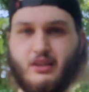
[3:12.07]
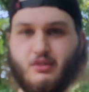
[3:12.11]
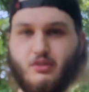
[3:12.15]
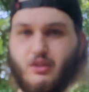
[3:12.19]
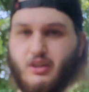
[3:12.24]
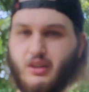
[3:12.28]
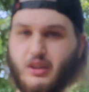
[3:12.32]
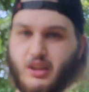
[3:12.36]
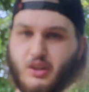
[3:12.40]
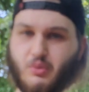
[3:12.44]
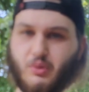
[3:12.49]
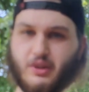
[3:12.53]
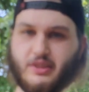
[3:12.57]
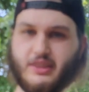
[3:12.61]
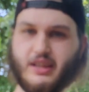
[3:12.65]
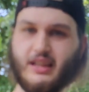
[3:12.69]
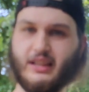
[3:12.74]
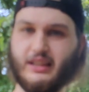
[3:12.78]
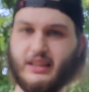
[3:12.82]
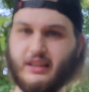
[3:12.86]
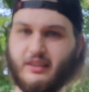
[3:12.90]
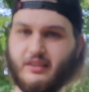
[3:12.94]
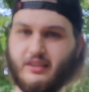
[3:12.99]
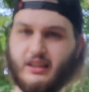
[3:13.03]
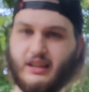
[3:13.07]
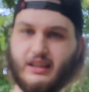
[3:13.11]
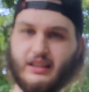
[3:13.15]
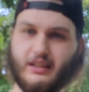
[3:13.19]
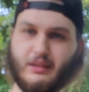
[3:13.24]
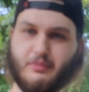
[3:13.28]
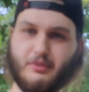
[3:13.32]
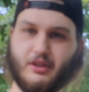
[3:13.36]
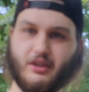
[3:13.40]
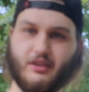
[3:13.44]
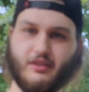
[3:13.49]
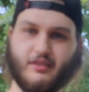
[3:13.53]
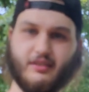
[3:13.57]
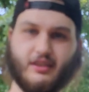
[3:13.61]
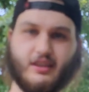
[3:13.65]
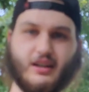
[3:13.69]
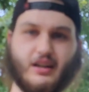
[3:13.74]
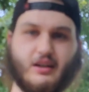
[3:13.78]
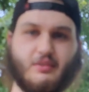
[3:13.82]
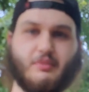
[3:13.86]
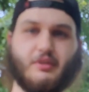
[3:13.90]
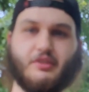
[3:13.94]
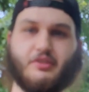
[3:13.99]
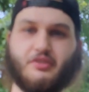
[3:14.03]
Well, you want that? Let me know in the
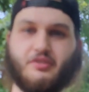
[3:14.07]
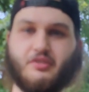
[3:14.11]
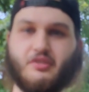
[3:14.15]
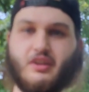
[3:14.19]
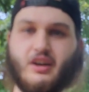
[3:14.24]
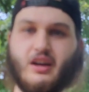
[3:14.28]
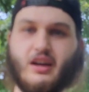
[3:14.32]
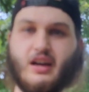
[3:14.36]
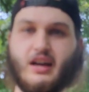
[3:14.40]
comments.